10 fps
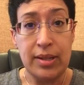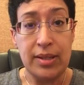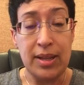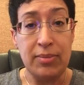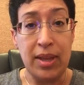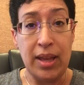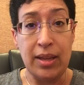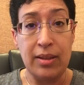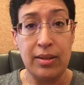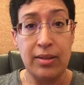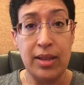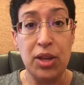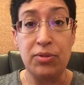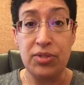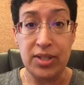something
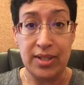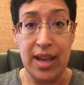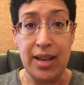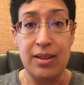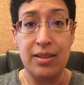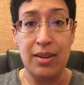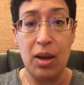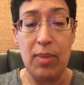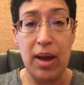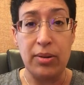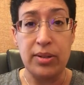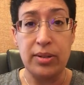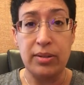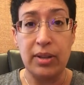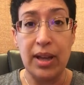that you've just said
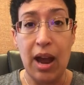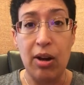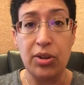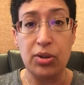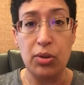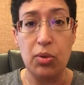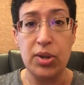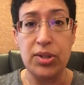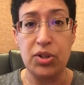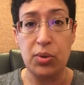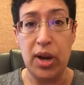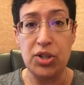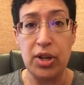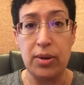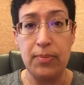about a character or a
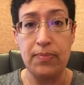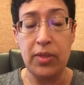situation,